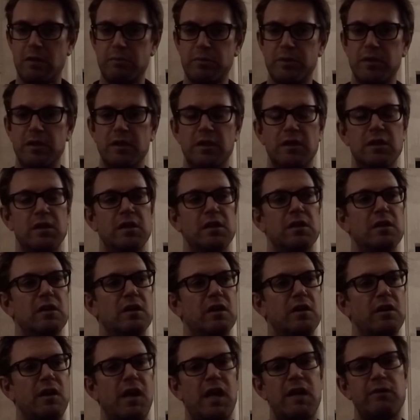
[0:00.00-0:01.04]
up,
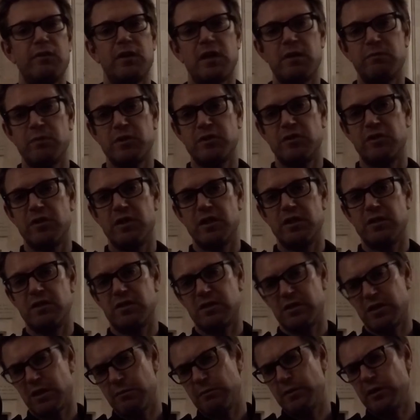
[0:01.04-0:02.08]
and I have an image that is
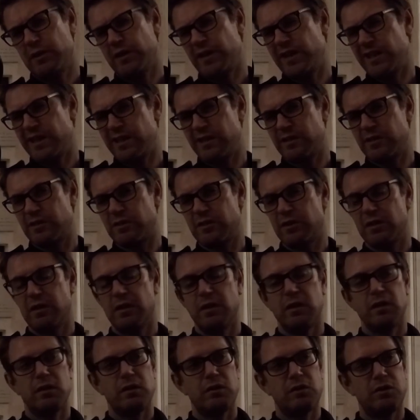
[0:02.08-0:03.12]
similar-ish
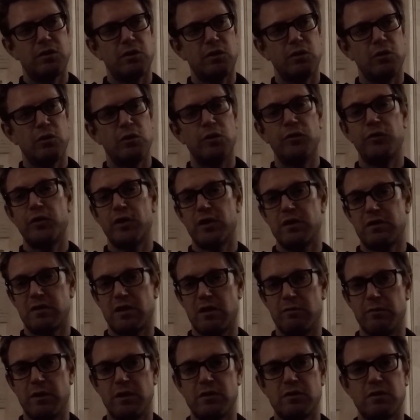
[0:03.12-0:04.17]
to the
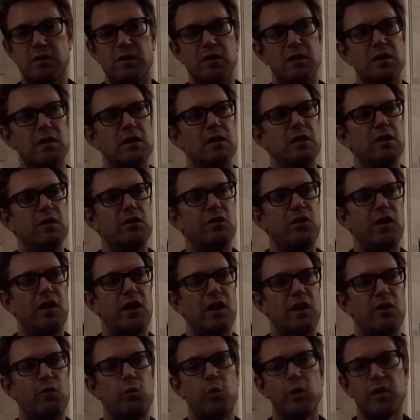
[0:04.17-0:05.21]
first image.
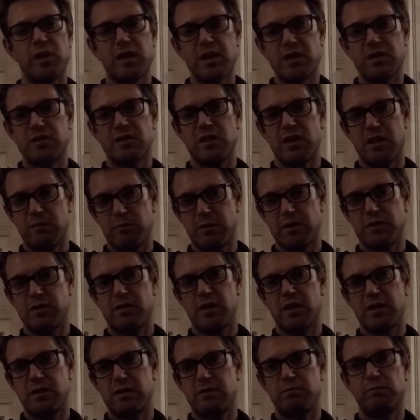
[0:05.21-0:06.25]
With each image
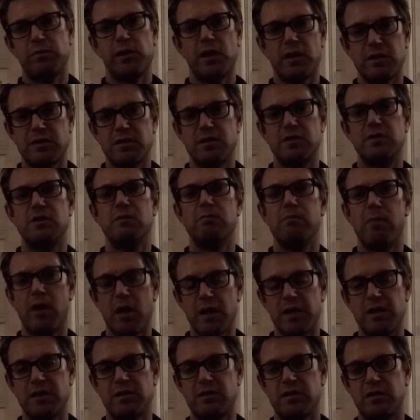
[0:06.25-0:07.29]
there's pluses and
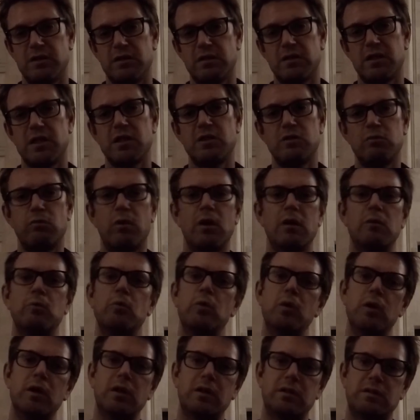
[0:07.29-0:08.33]
minuses. Each
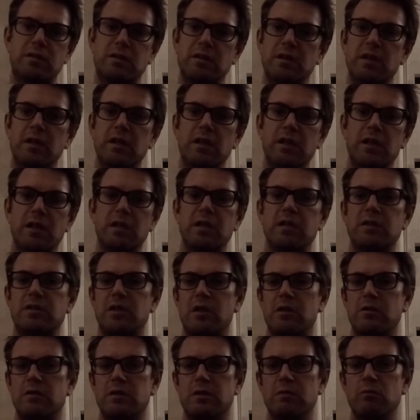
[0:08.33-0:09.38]
one works in
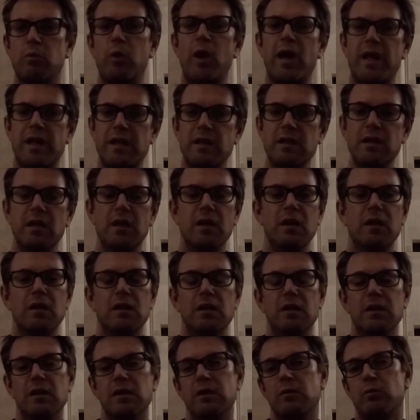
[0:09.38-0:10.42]
its own way.
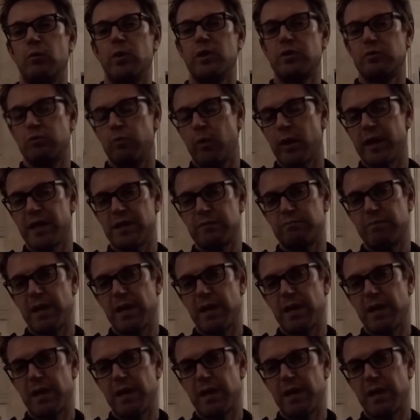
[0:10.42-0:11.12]
Which one is